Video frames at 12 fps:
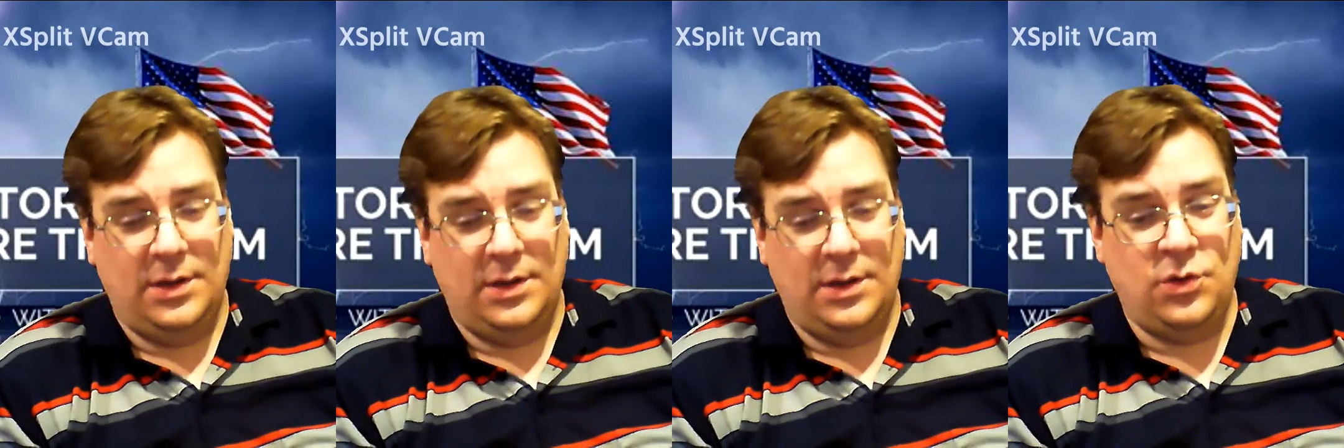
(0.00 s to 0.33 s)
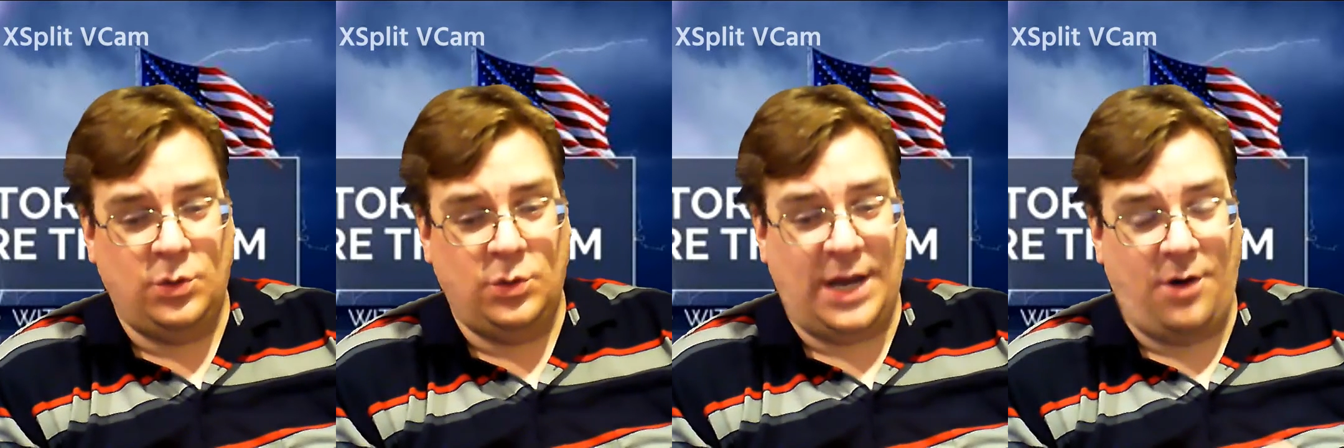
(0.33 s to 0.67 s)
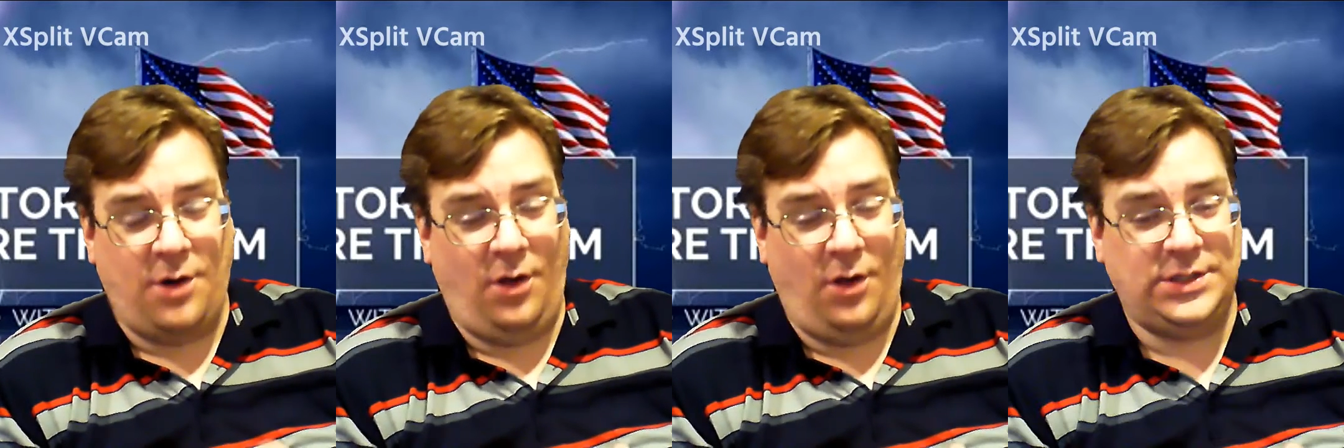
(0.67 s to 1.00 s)
New
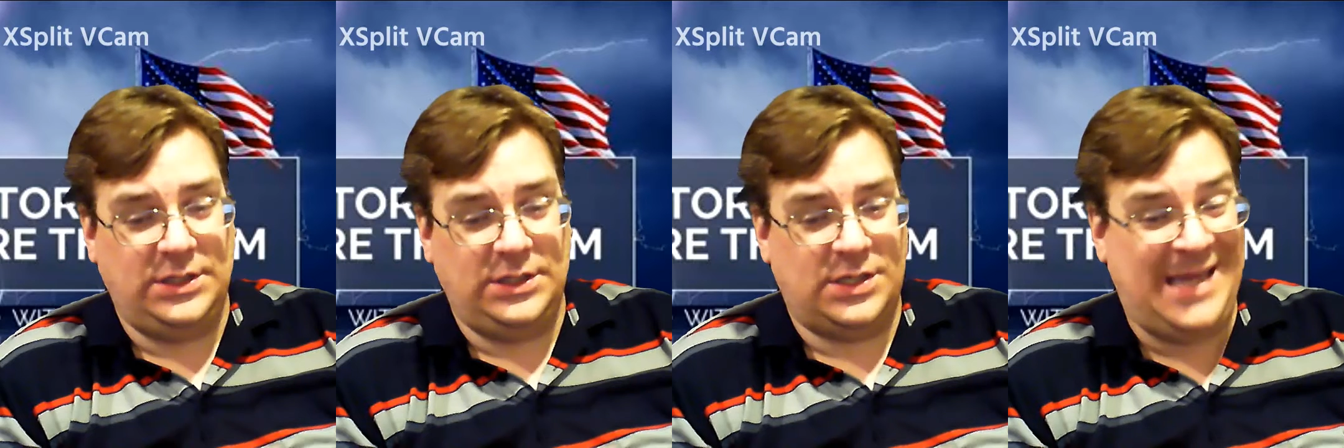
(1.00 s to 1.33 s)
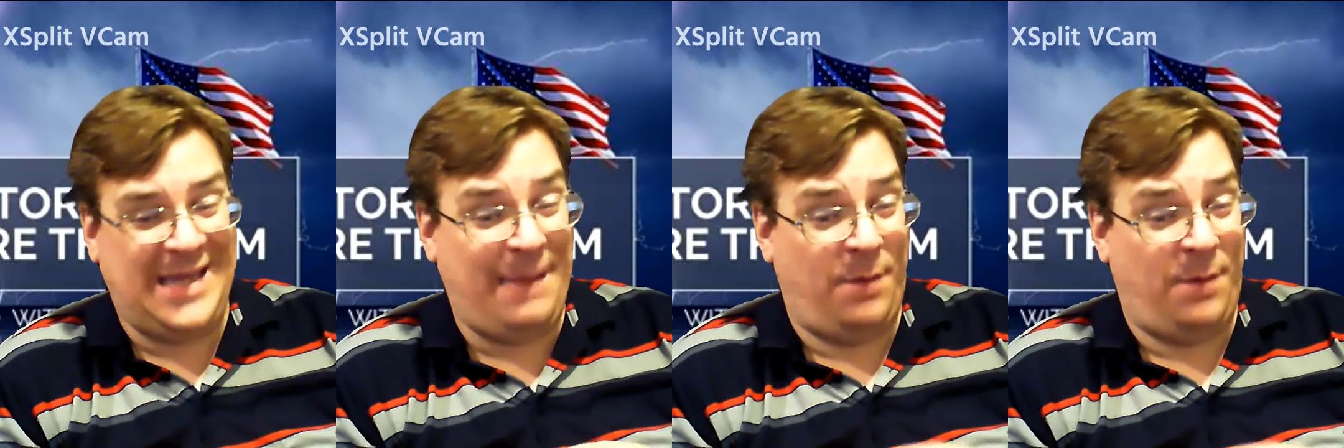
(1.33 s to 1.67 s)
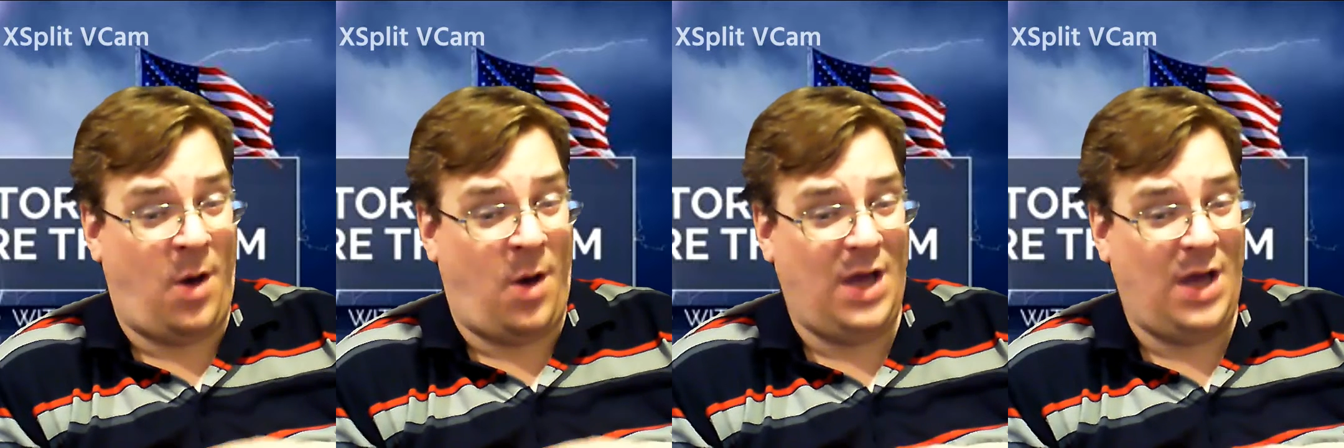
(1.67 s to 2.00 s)
technologies came
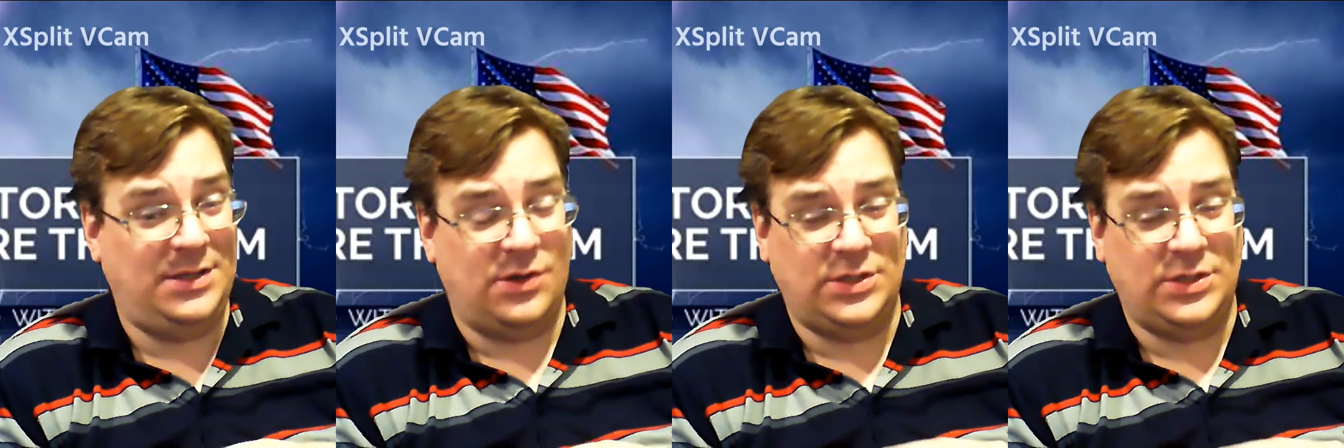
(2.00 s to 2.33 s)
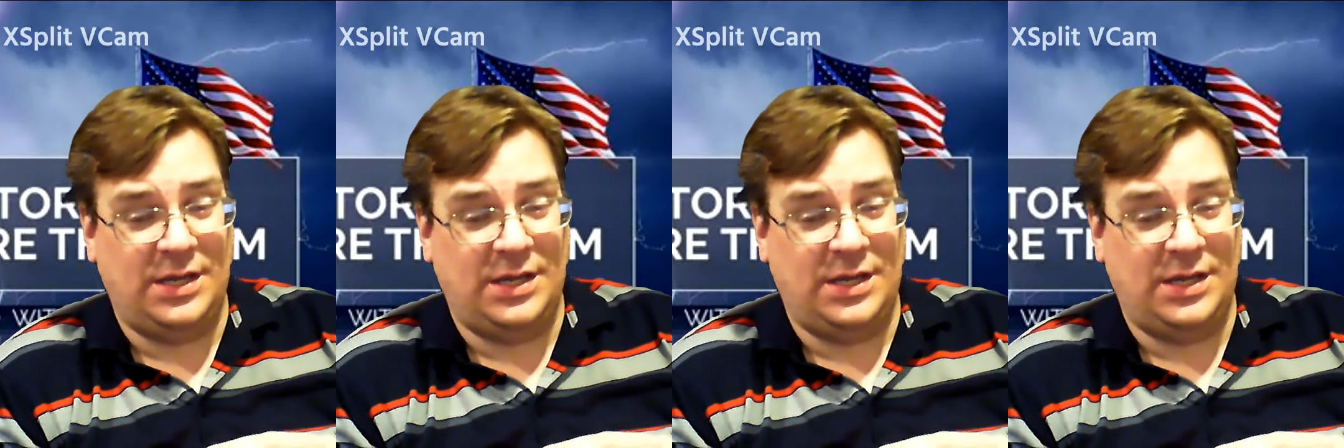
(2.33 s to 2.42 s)
upon, so